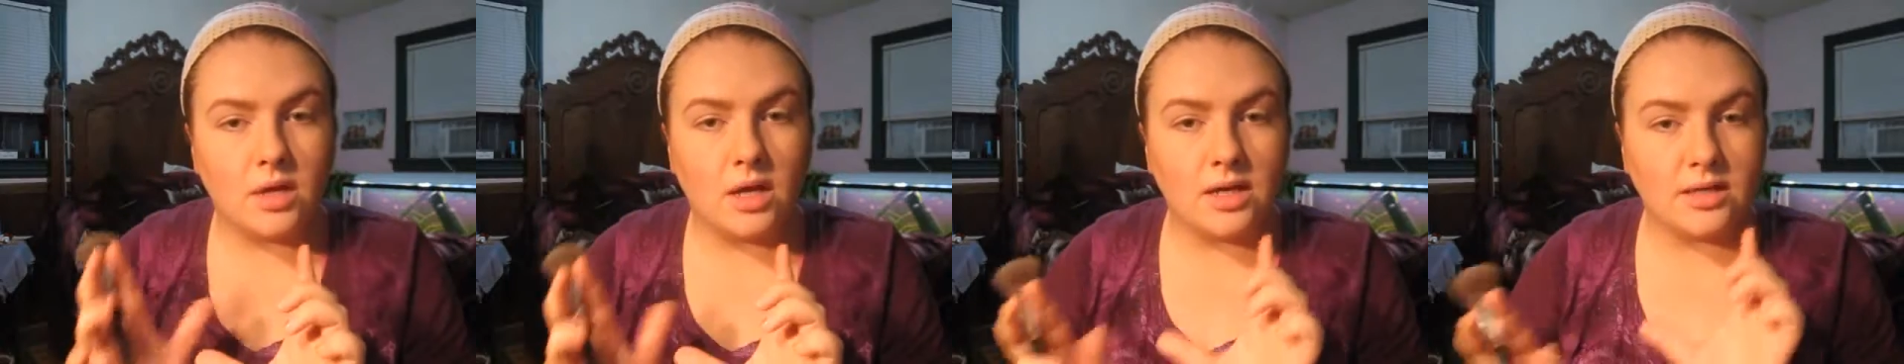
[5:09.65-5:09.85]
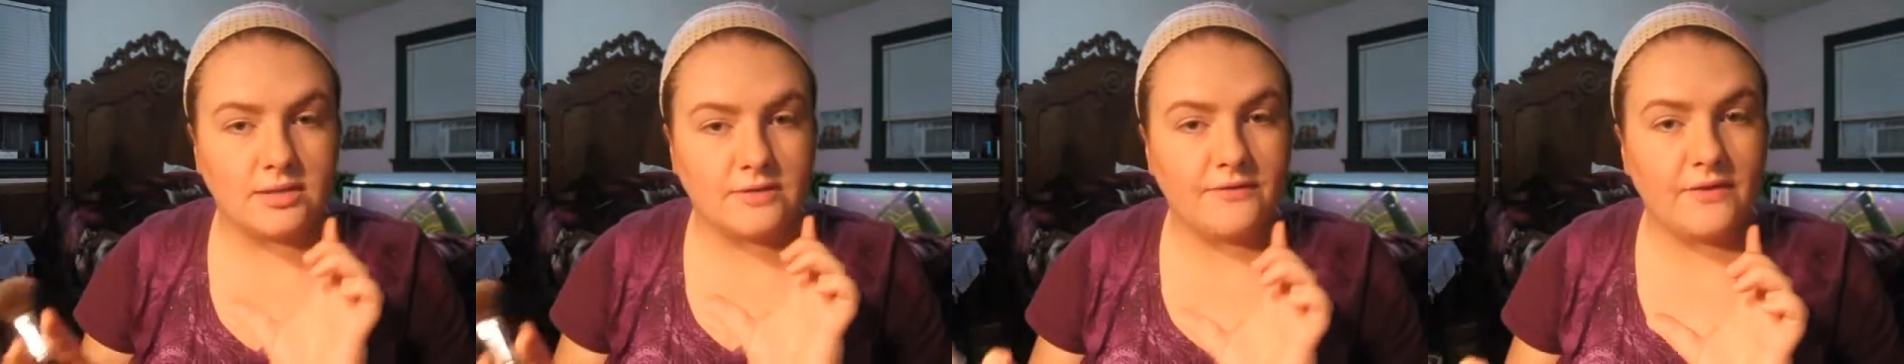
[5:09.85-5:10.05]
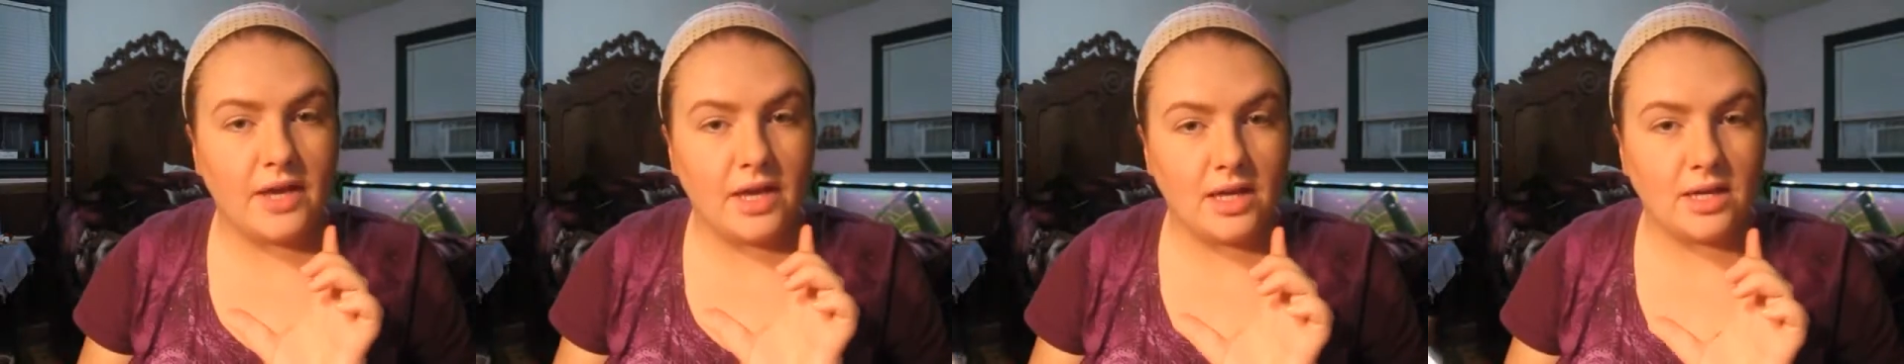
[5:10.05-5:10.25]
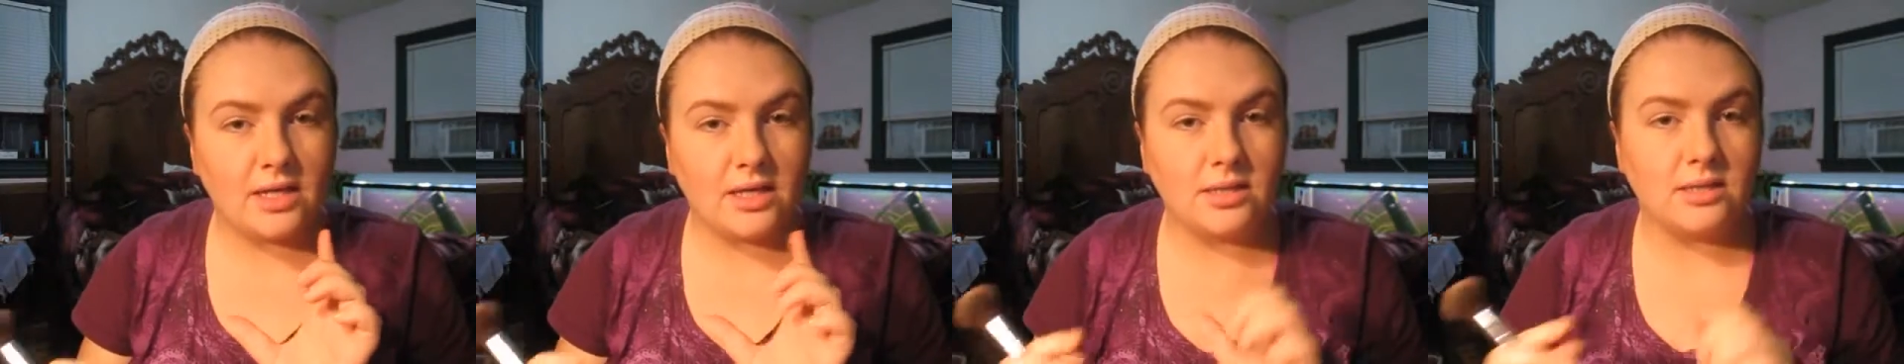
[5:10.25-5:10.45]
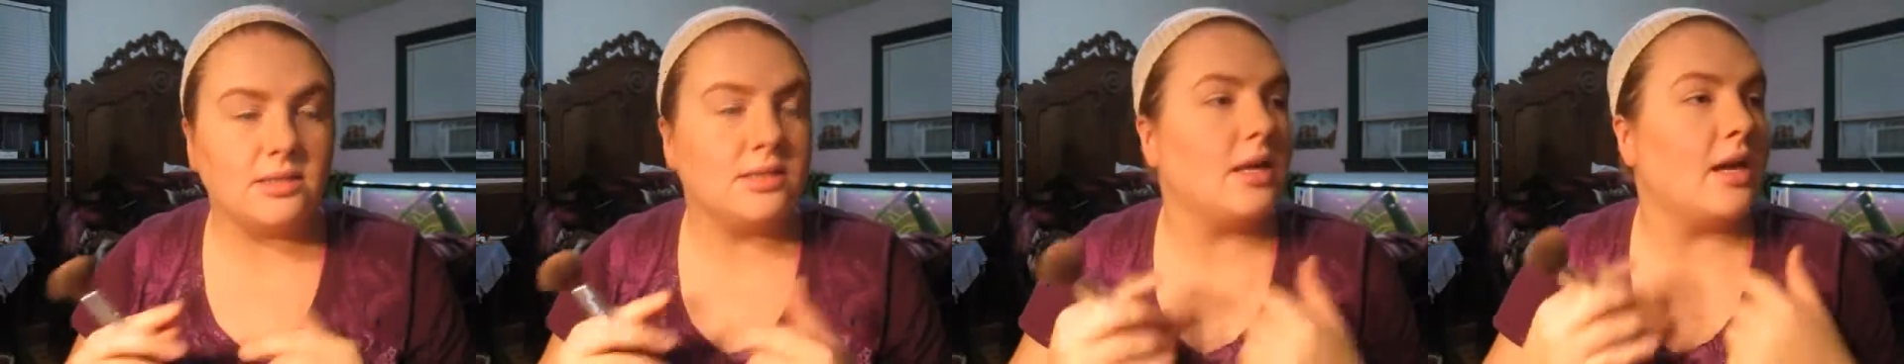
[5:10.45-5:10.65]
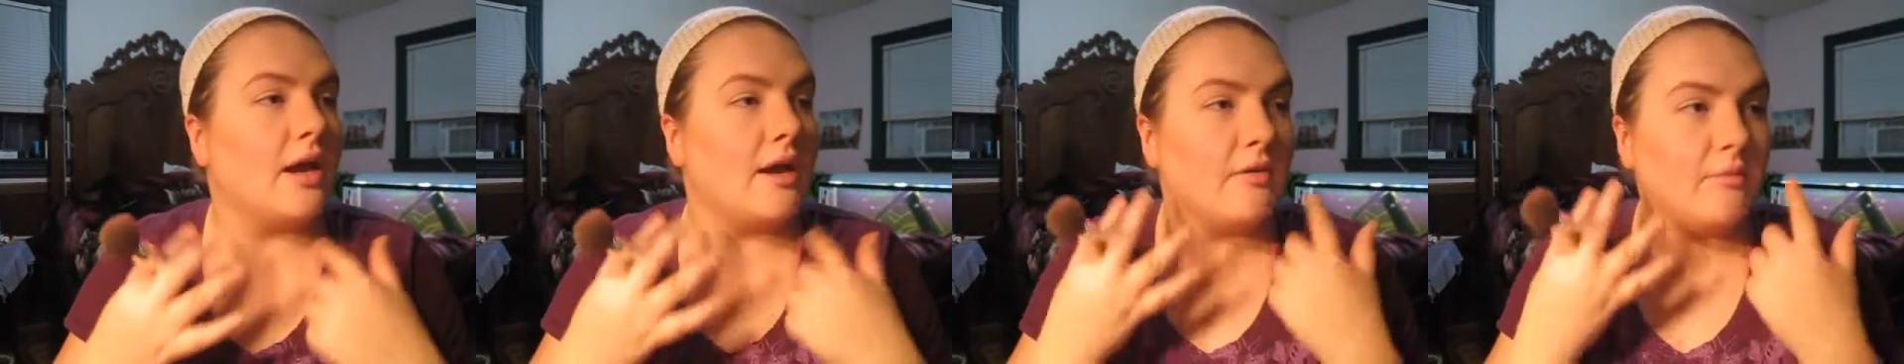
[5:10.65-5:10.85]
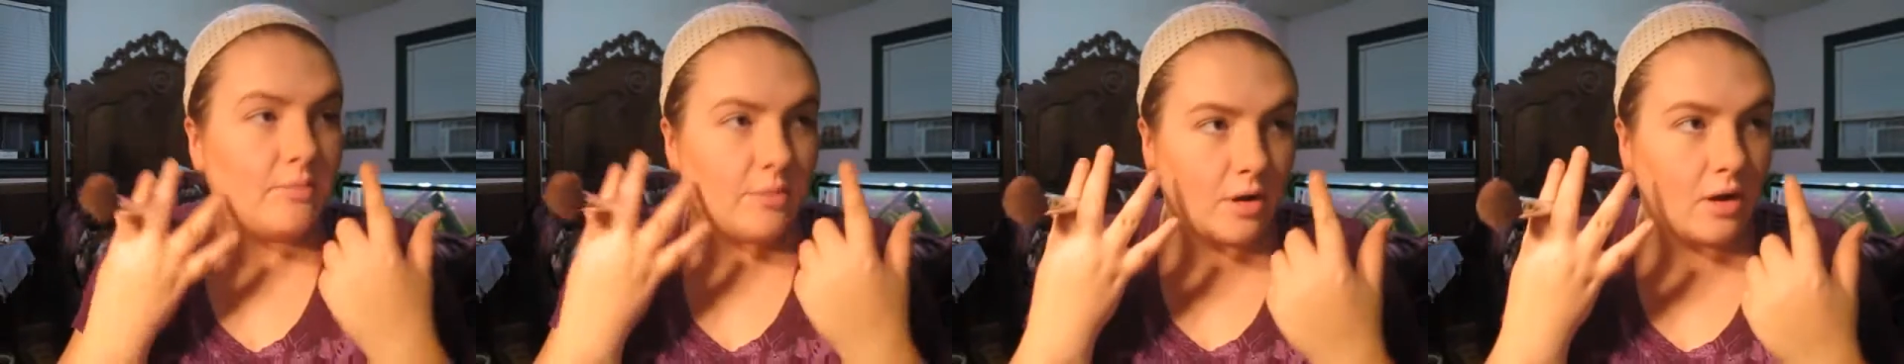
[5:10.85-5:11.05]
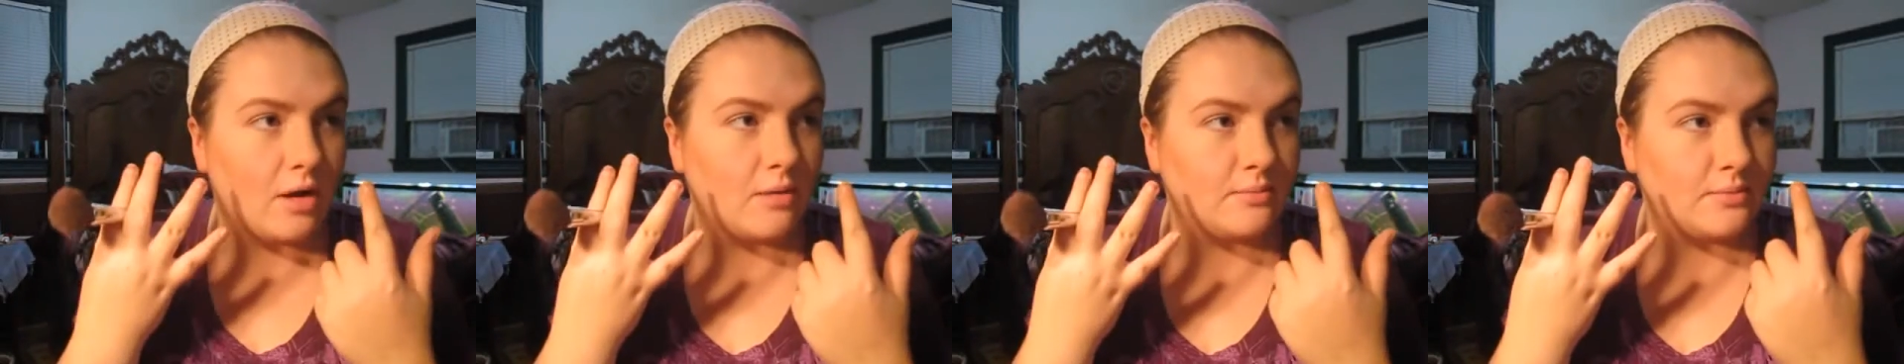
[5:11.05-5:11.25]
us fatties have
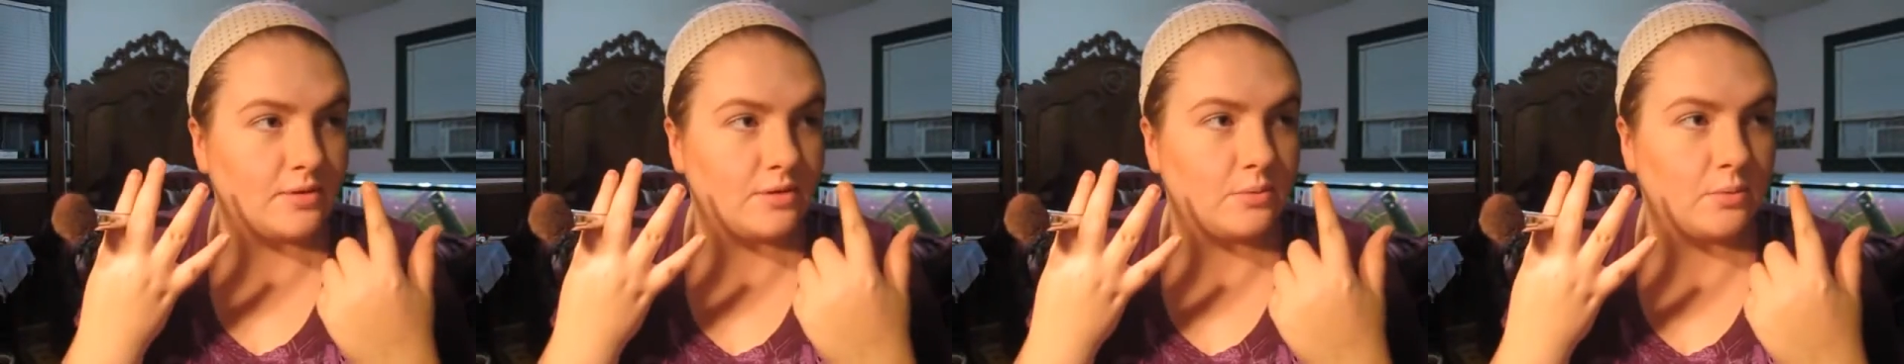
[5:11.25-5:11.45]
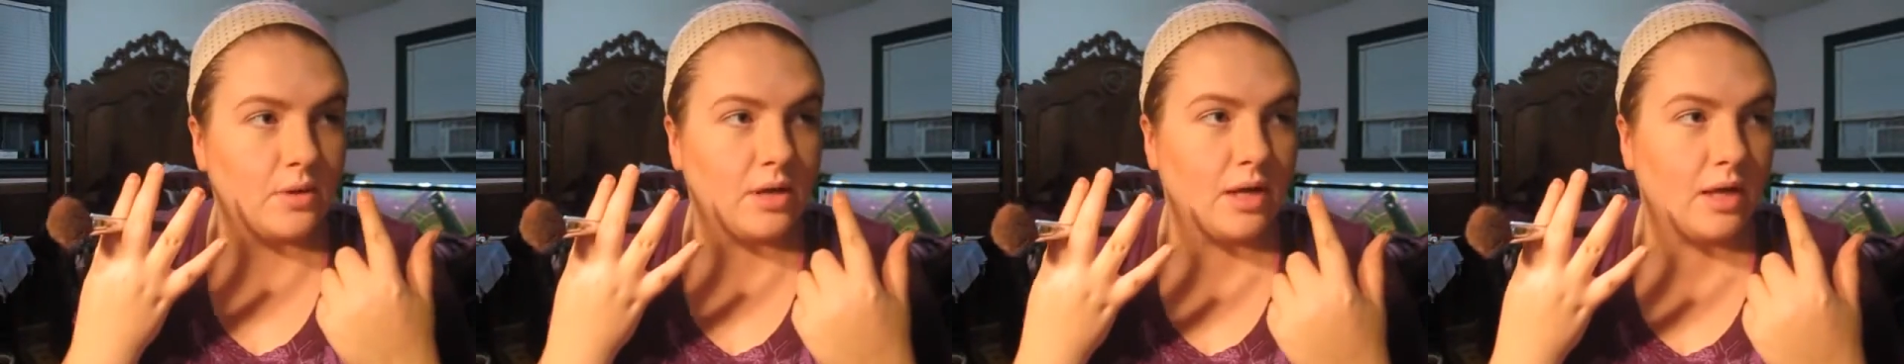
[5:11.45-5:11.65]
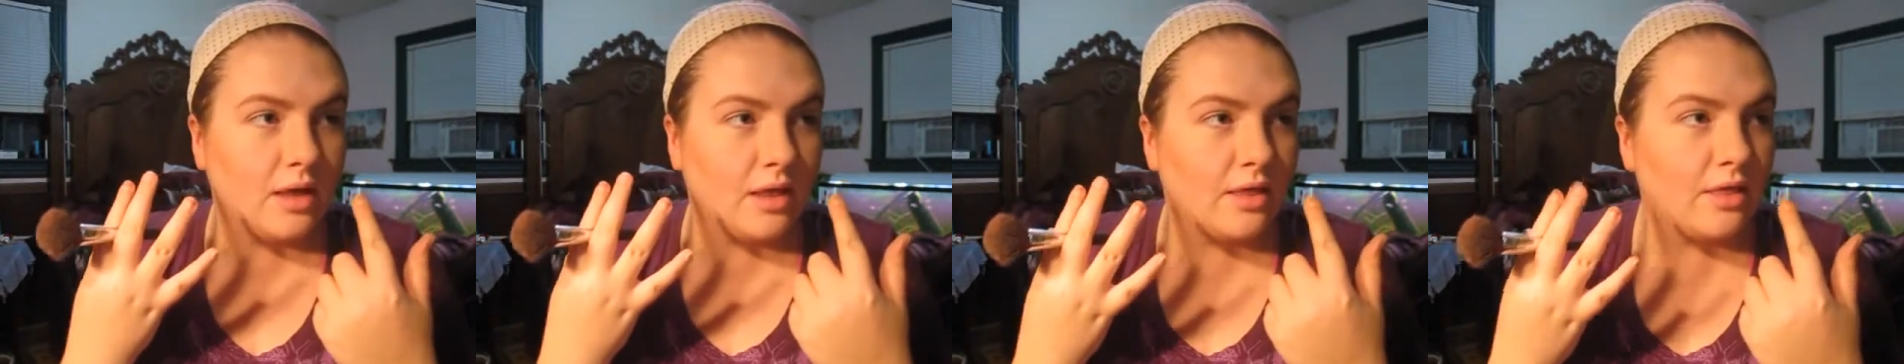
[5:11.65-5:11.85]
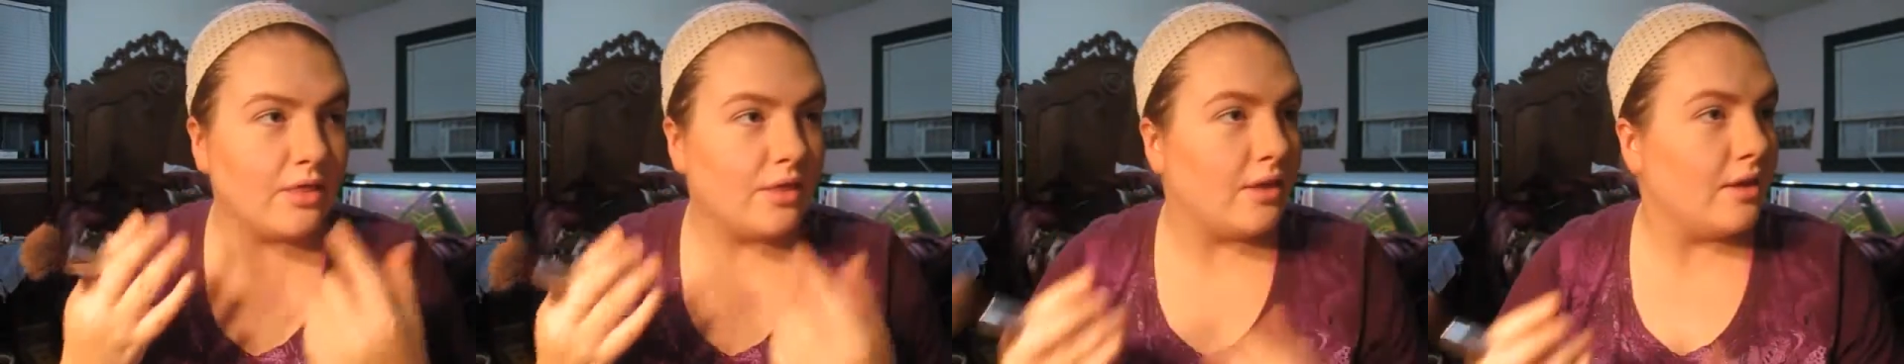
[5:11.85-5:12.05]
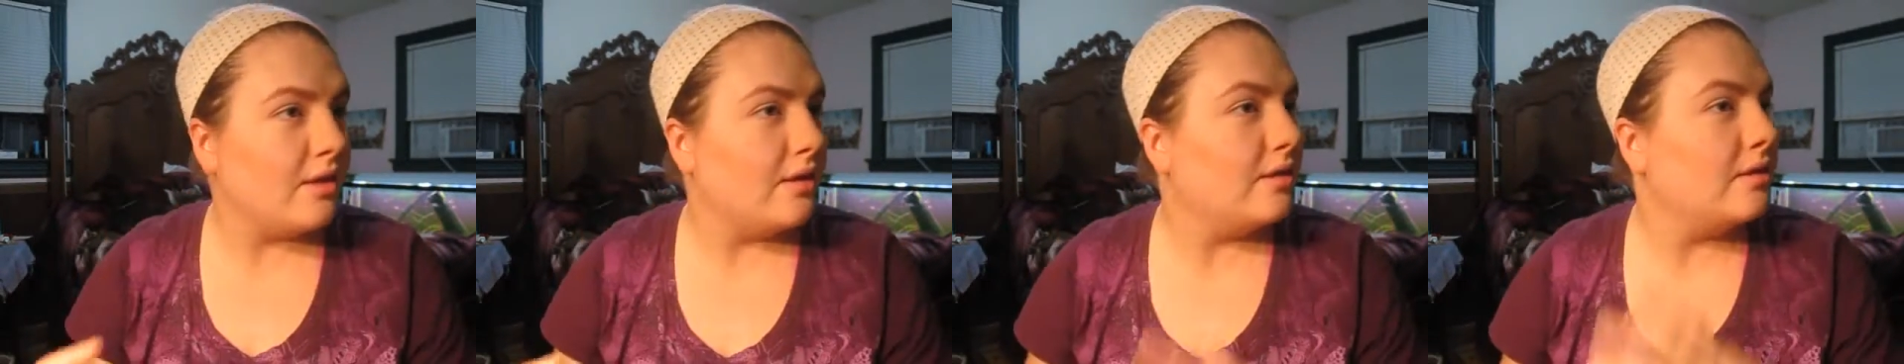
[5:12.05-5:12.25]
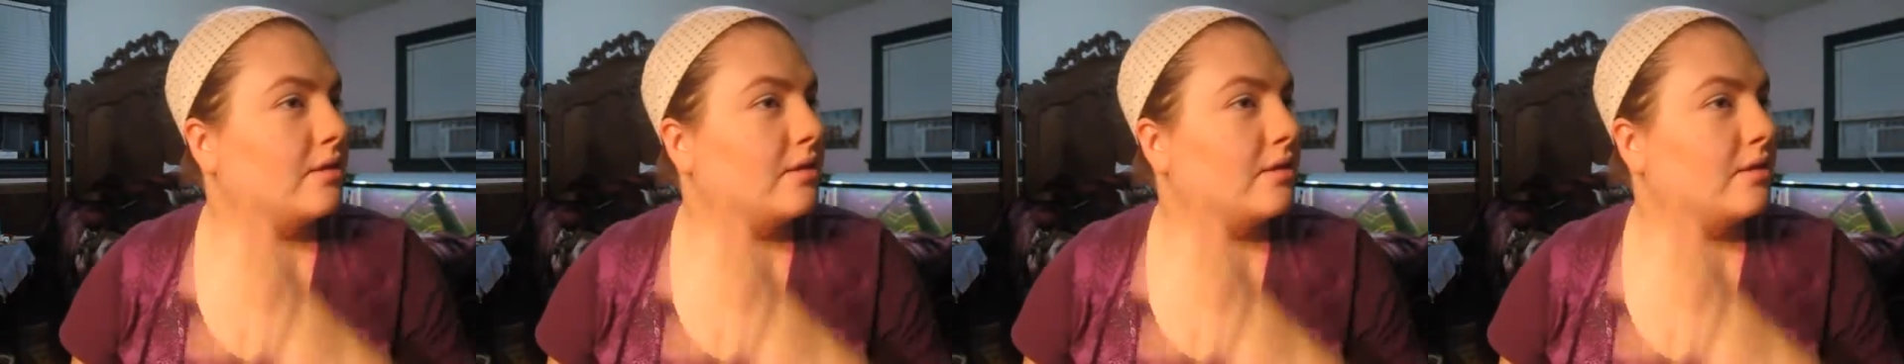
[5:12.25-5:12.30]
problems with,